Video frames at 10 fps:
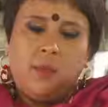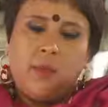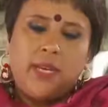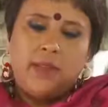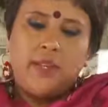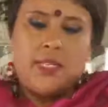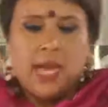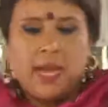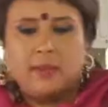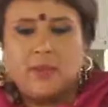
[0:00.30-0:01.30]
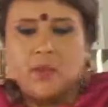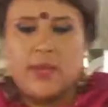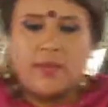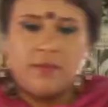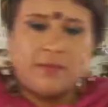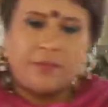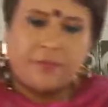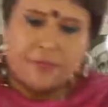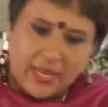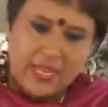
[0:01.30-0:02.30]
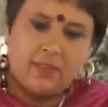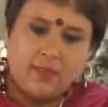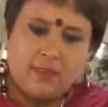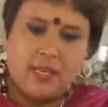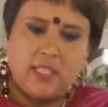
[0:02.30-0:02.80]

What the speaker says: We live in times when faith